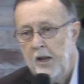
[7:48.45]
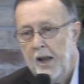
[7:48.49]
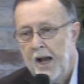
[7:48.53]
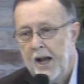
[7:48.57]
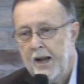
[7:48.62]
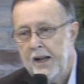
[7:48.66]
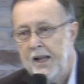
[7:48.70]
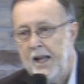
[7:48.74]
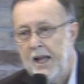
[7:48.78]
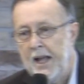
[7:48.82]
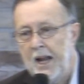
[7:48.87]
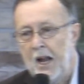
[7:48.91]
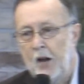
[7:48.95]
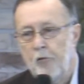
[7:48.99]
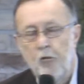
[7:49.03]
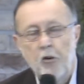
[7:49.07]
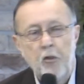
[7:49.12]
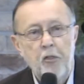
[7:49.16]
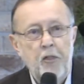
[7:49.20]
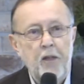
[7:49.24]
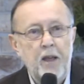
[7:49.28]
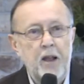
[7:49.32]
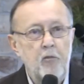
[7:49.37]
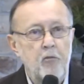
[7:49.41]
not get
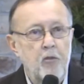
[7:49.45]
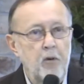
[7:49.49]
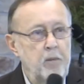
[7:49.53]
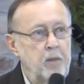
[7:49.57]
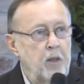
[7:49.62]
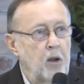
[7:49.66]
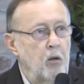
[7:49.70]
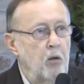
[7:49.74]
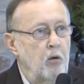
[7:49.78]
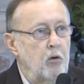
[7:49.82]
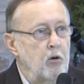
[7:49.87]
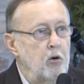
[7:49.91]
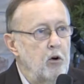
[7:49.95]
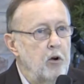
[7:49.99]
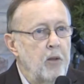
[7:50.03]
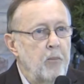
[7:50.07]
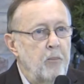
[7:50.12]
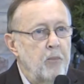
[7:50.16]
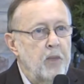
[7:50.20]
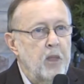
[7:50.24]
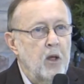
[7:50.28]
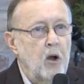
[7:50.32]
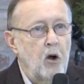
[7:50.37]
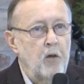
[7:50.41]
everything from the Lord
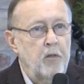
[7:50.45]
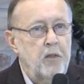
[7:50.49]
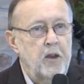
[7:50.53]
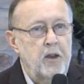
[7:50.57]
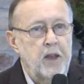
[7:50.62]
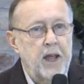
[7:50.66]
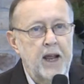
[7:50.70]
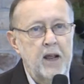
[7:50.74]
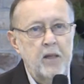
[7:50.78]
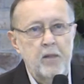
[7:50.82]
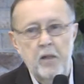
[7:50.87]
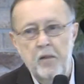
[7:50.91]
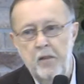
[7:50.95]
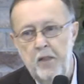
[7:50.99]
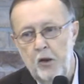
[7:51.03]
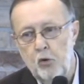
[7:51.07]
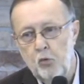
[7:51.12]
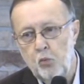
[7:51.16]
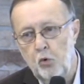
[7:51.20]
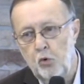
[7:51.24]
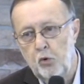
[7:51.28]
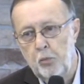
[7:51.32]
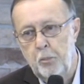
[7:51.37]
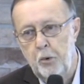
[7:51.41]
on the day that
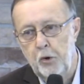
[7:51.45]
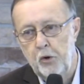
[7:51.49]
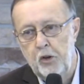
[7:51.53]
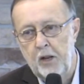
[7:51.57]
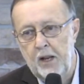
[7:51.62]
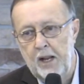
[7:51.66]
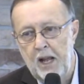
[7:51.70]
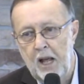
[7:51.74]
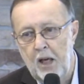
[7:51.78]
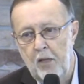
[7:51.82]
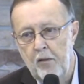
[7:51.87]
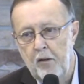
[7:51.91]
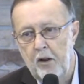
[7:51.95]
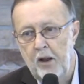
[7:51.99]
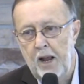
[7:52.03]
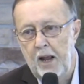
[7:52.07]
this was put together,